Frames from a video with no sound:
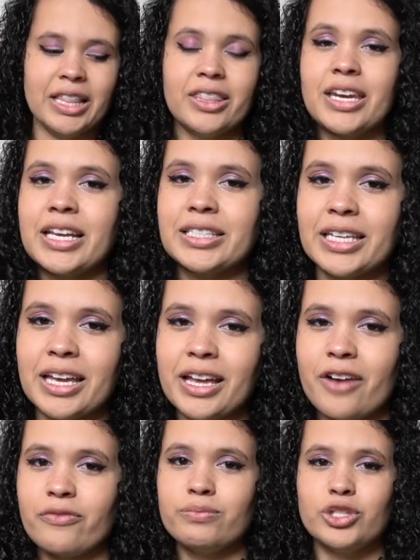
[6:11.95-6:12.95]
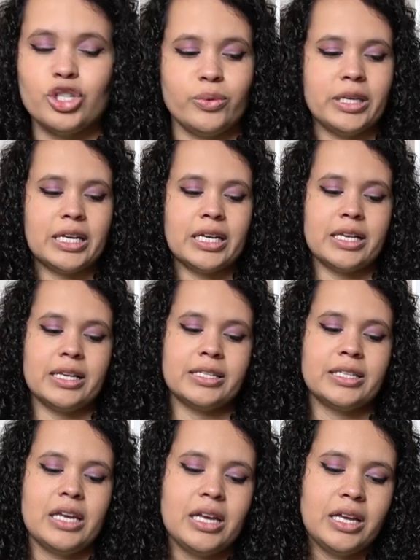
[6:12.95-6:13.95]
The next thing I got from Chewy
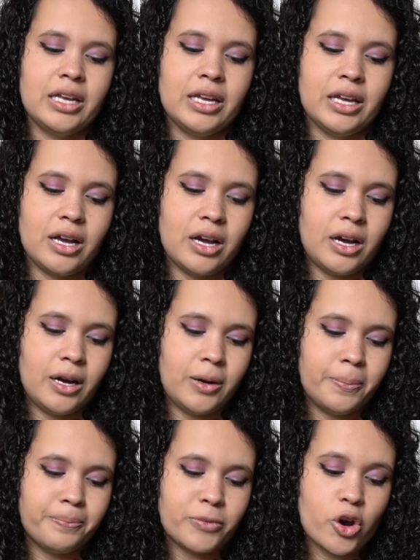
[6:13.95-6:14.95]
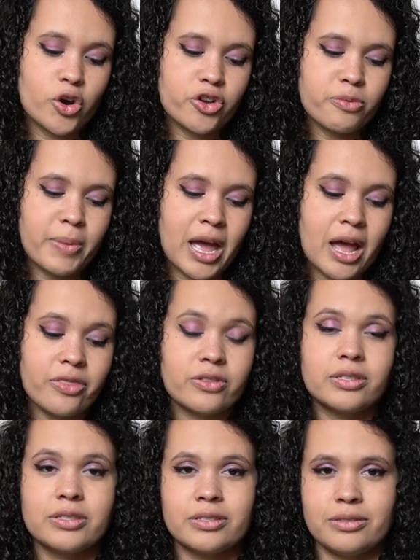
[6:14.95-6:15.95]
is um, Earth
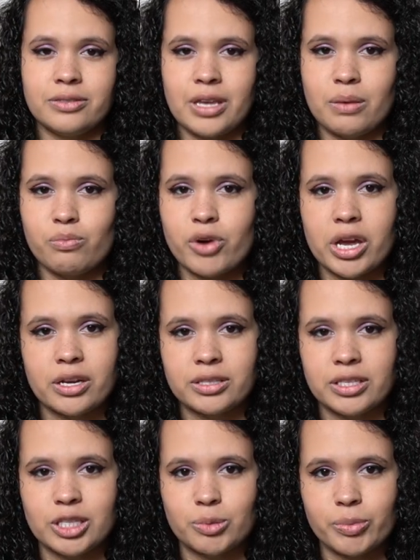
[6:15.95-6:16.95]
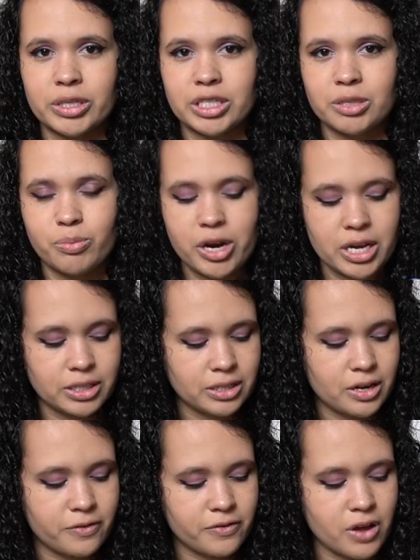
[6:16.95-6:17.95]
Bath, same brand as the Spritz Spray
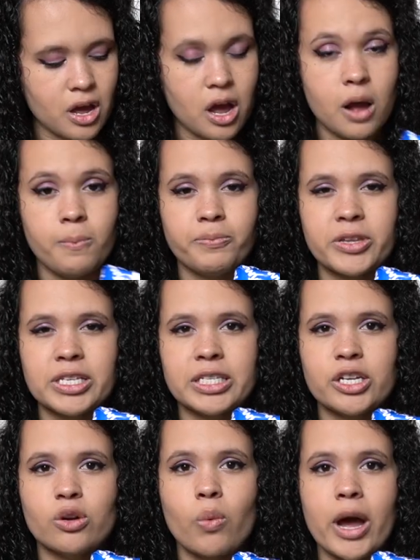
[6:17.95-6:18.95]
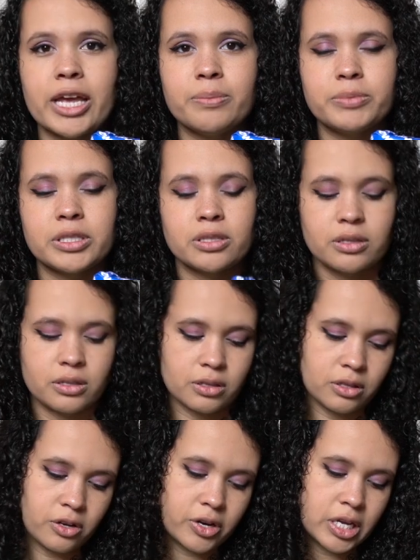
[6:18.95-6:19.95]
stuff, um, is ear wipes.
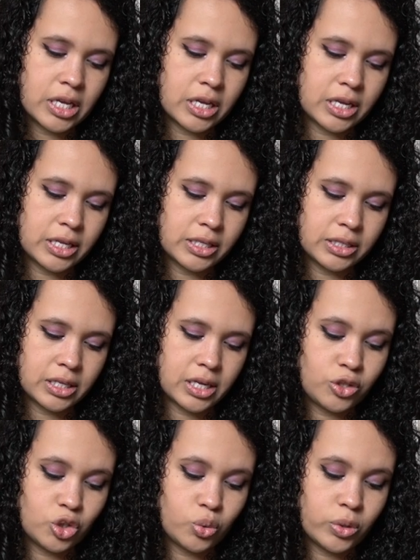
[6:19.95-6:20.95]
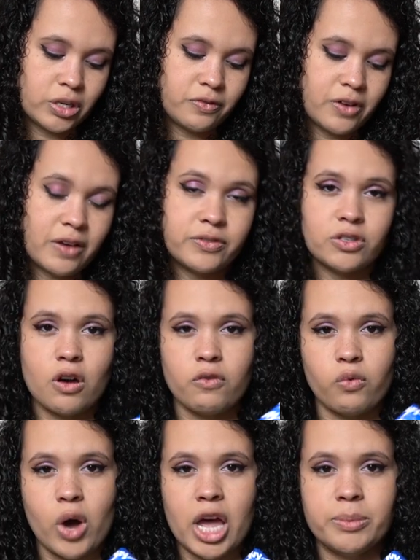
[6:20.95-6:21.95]
There is twenty-five
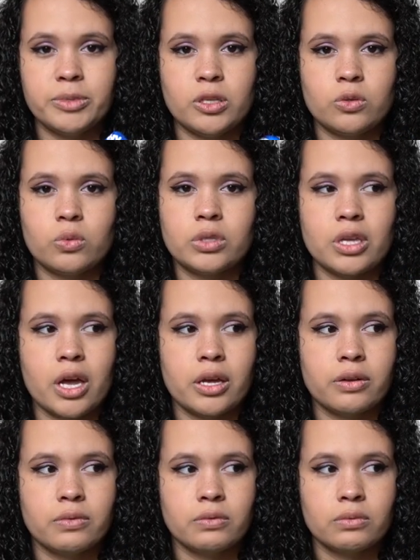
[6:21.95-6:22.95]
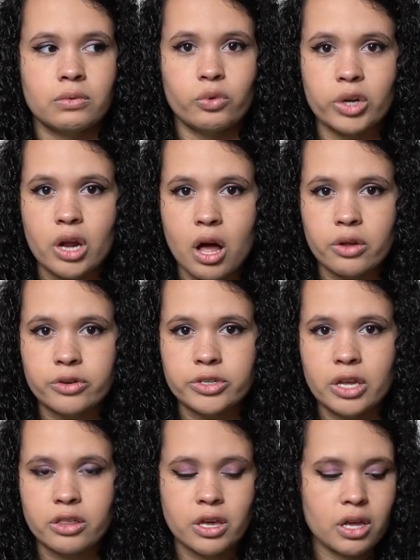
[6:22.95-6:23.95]
soft wipes. This was like three
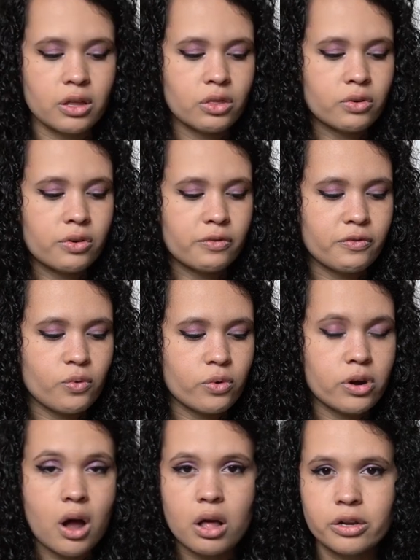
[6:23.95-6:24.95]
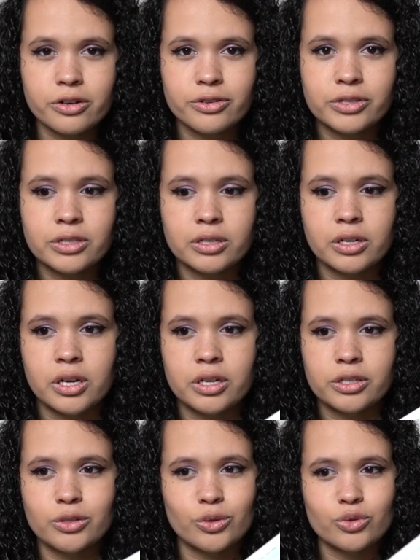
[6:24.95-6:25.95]
dollars, I think, three or four dollars.
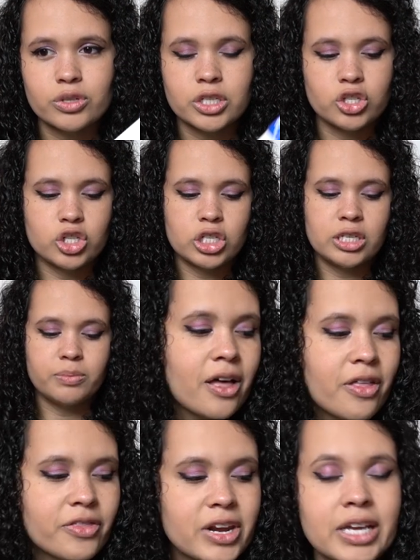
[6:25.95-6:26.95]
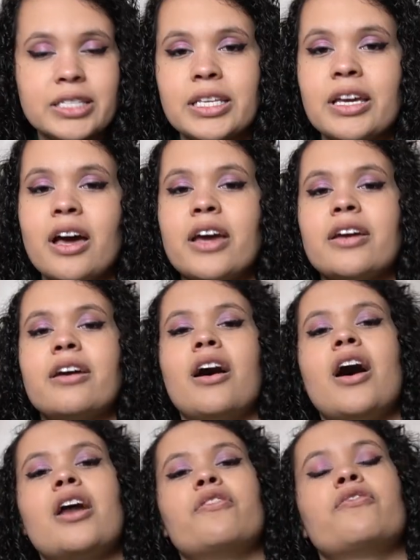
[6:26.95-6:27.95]
So it was really cheap. The next thing I
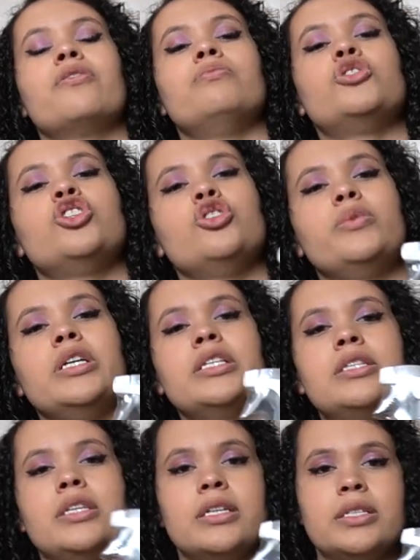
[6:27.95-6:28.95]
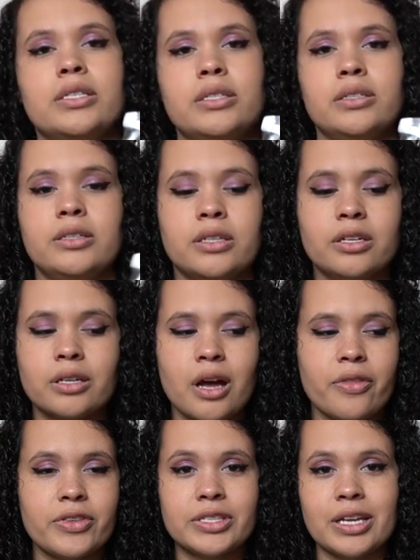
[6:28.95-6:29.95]
got from Chewy is this. Could have
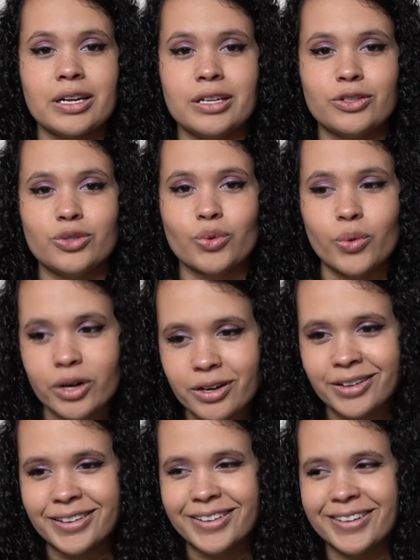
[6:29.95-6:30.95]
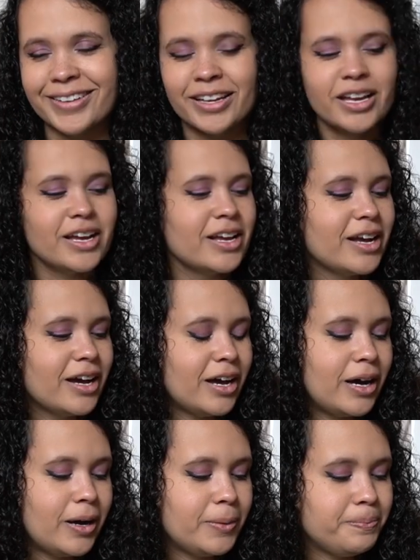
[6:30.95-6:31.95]
got this at any store.
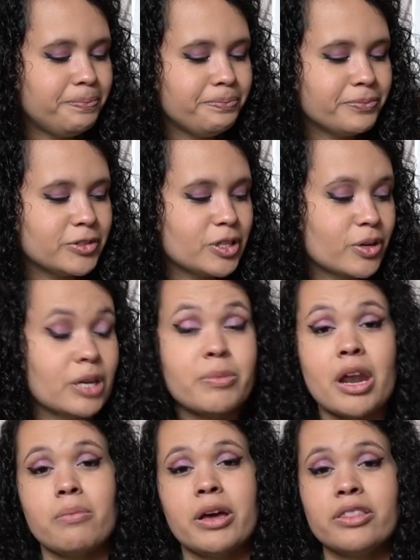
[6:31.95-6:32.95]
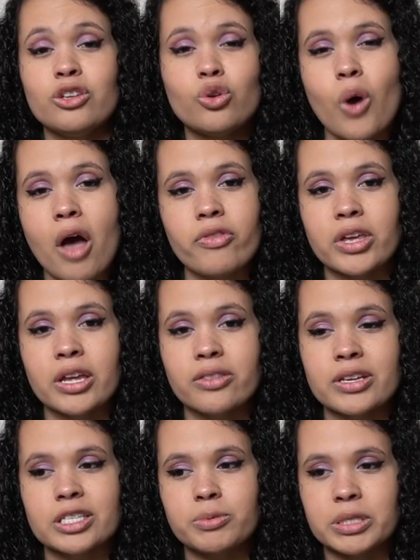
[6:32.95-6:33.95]
um, so keep that in mind. You don't have to get
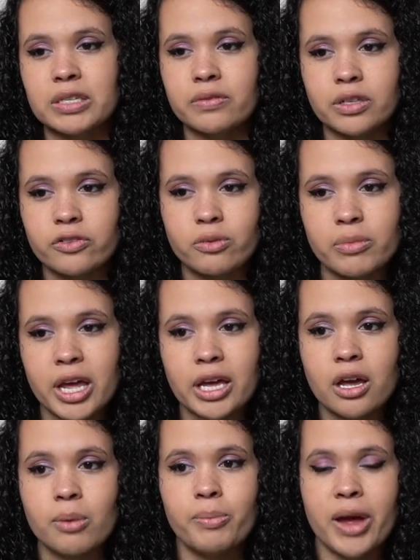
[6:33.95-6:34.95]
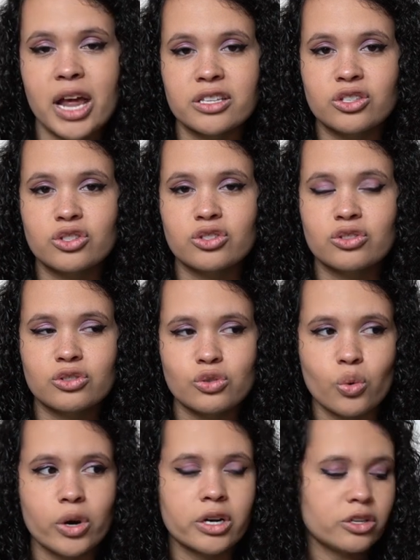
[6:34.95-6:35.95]
this specifically from like a pet
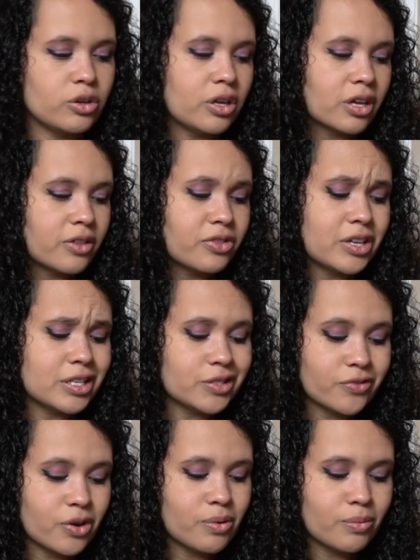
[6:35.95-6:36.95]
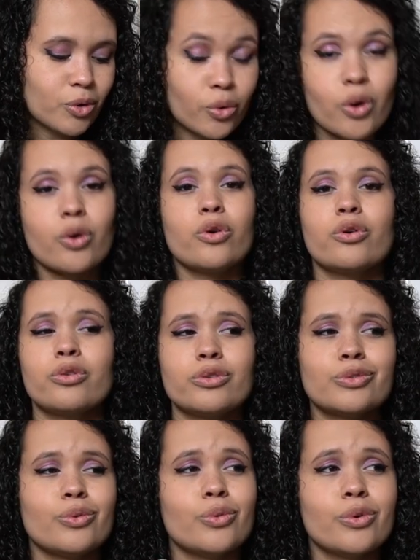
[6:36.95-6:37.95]
store. You can get this from
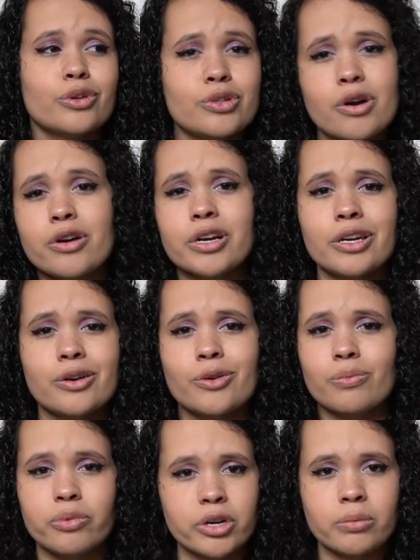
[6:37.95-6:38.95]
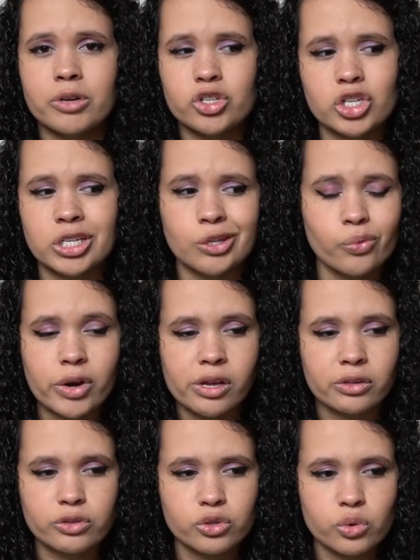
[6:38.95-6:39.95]
Kroger's or Target or pretty much any
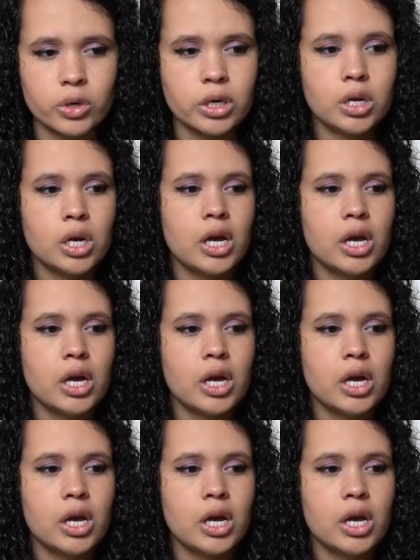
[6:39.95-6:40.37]
regular store.